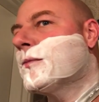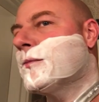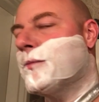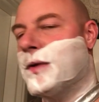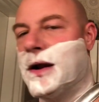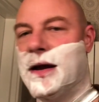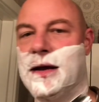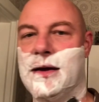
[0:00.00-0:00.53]

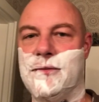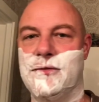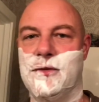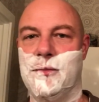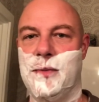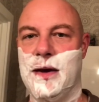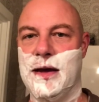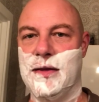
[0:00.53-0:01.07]
But I have to
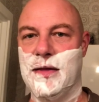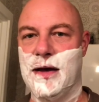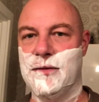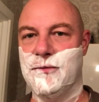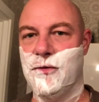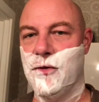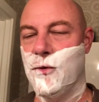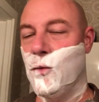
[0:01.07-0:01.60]
pay that
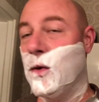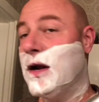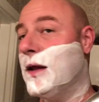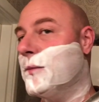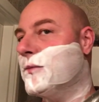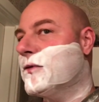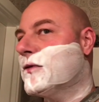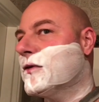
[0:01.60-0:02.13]
for a
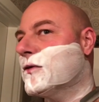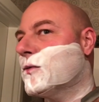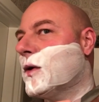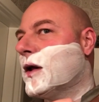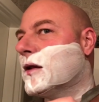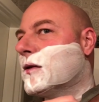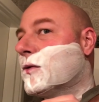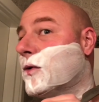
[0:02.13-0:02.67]
Williams as
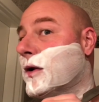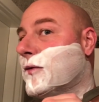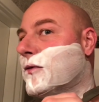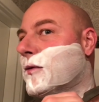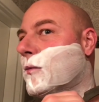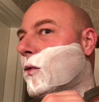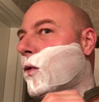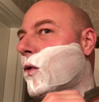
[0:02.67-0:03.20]
well, or even
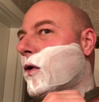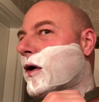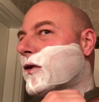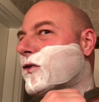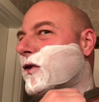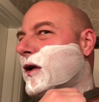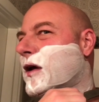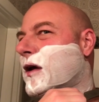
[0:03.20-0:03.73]
more
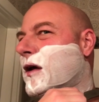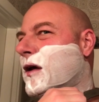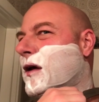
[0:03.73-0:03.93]
actually.